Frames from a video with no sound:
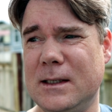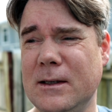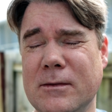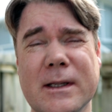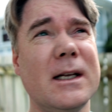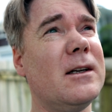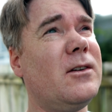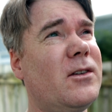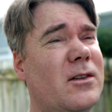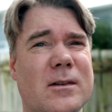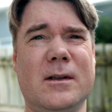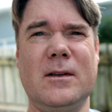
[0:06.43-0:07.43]
given that
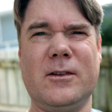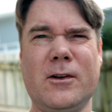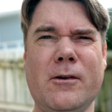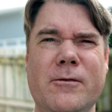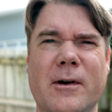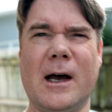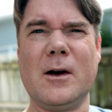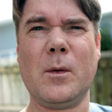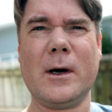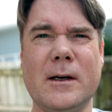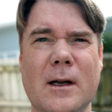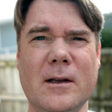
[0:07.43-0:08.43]
it's so far
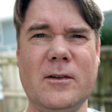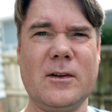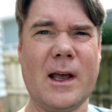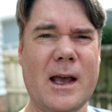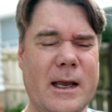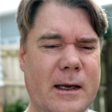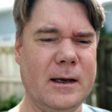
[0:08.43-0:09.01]
quite a nice day.